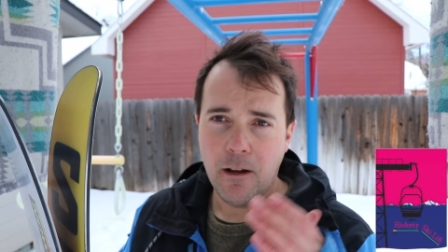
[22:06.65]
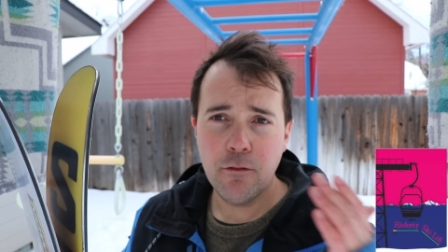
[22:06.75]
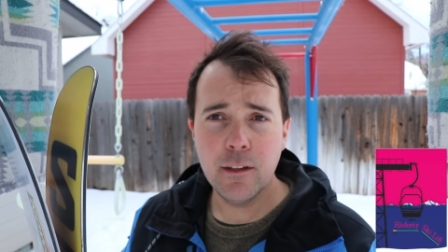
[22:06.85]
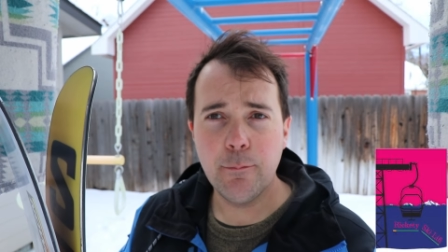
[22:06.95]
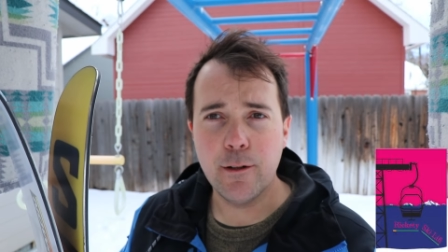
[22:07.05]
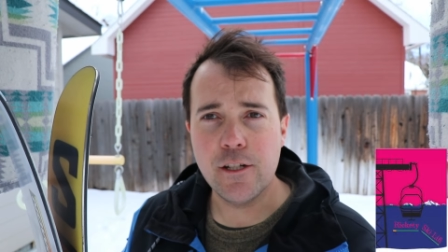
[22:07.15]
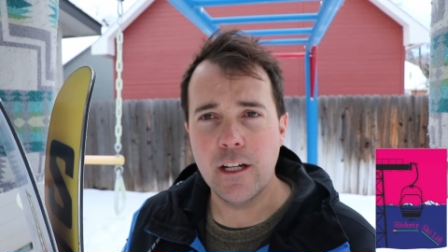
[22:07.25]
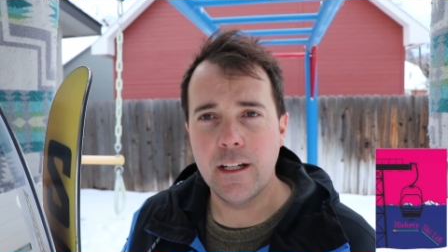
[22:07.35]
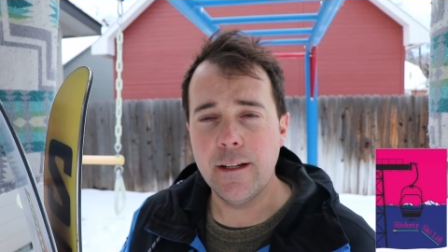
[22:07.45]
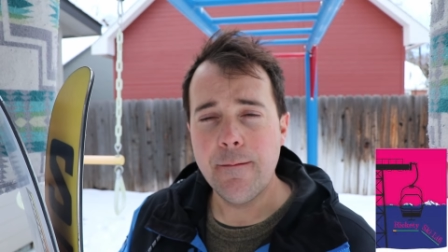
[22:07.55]
I really
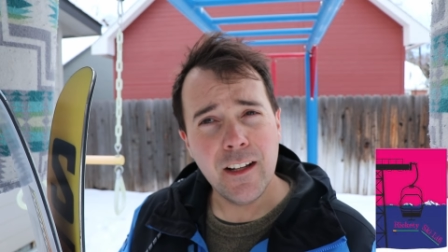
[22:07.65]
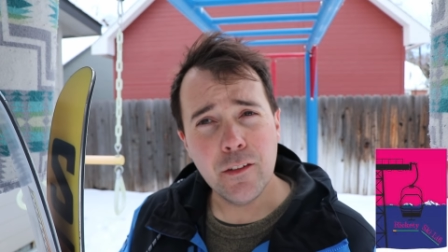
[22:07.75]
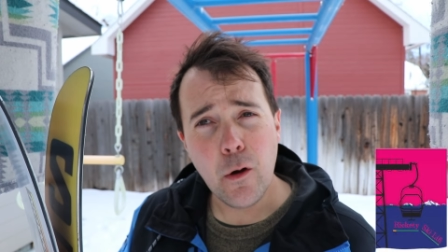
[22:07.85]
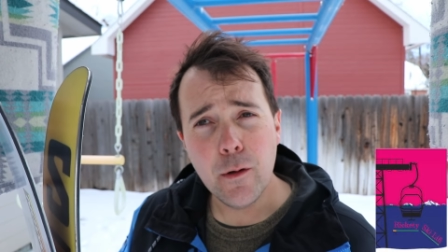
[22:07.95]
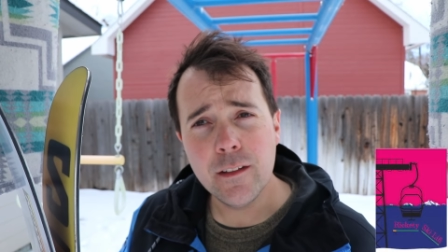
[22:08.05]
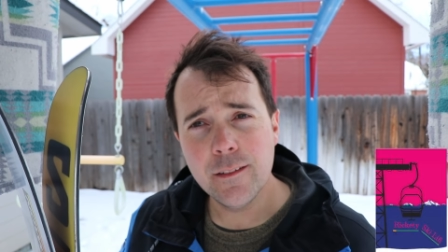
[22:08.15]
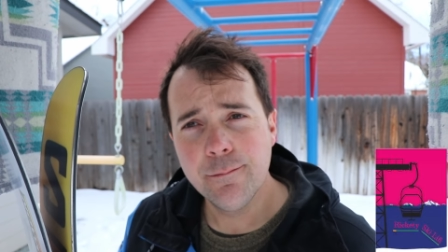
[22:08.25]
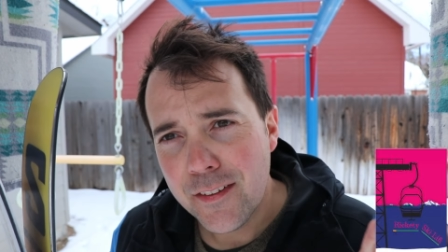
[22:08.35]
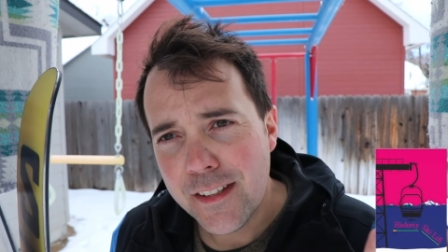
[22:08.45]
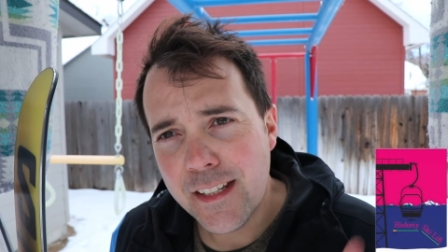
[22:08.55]
appreciate it. And as always,
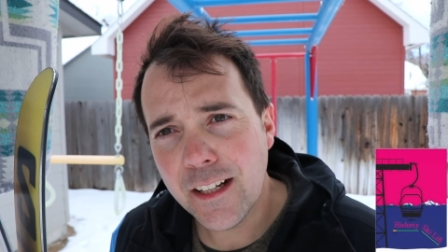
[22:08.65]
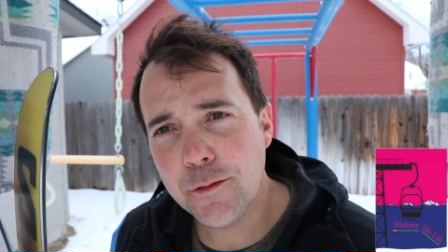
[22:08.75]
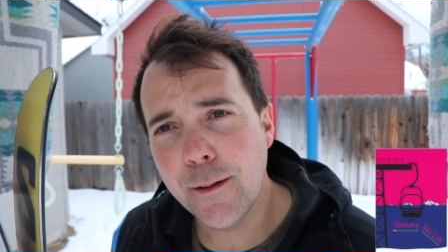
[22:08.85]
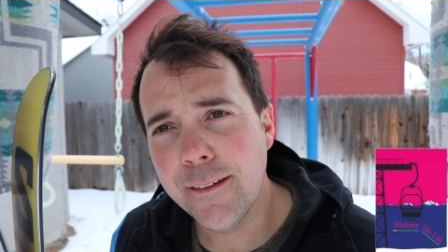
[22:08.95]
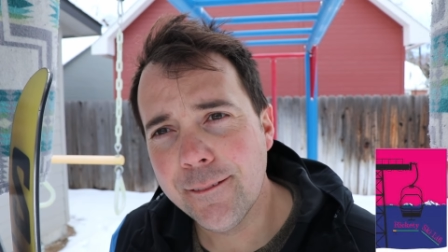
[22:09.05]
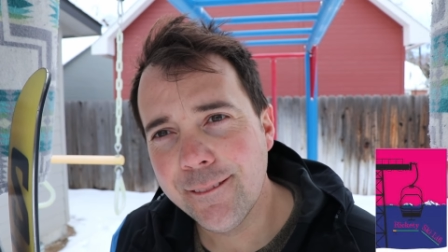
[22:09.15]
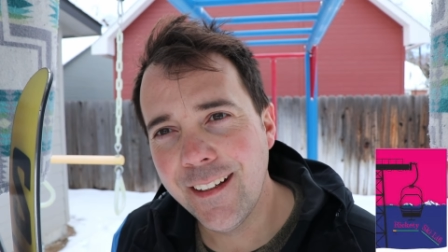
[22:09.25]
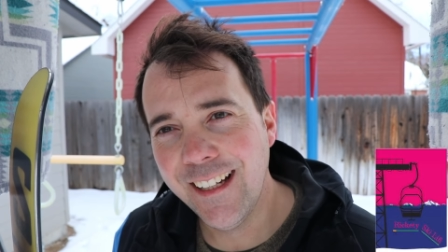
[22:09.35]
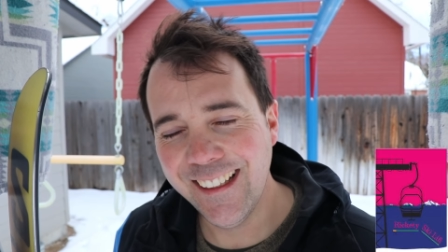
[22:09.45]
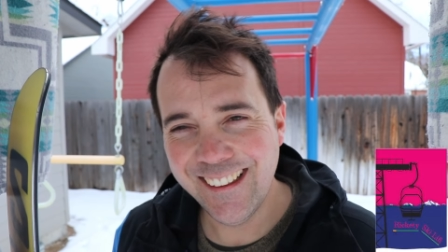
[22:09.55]
I'll see you in the next one.
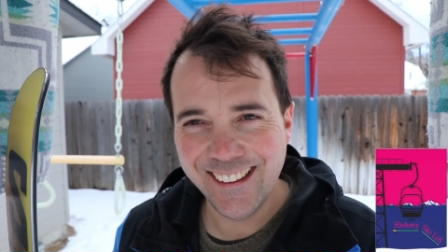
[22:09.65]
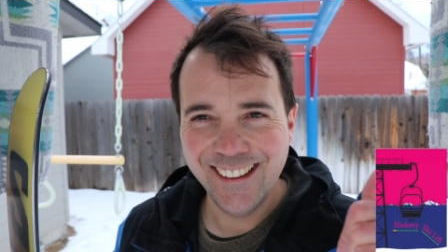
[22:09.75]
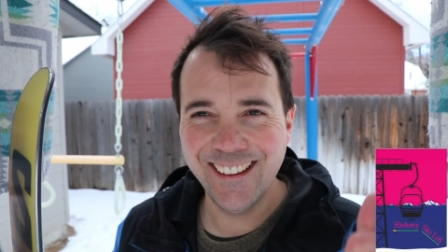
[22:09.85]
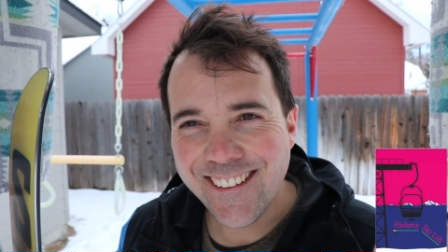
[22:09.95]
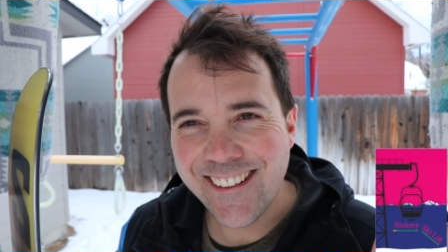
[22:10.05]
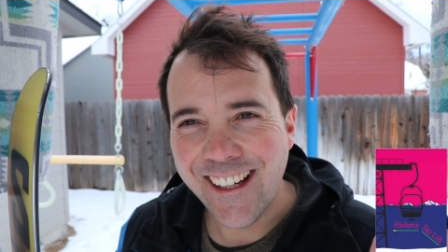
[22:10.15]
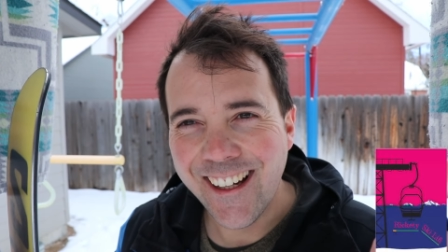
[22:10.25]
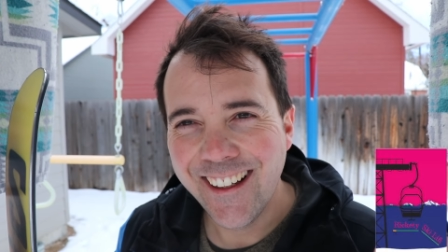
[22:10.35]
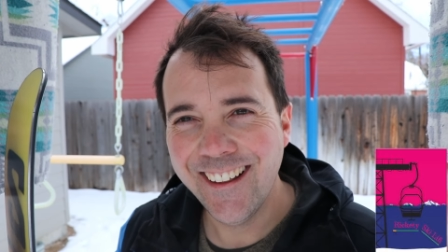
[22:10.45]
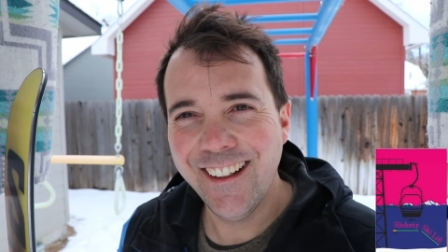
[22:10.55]
See
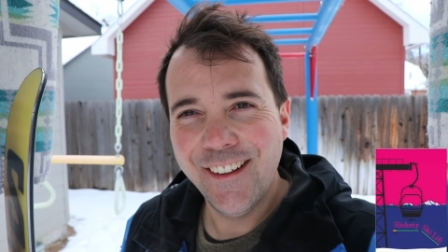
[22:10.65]
ya.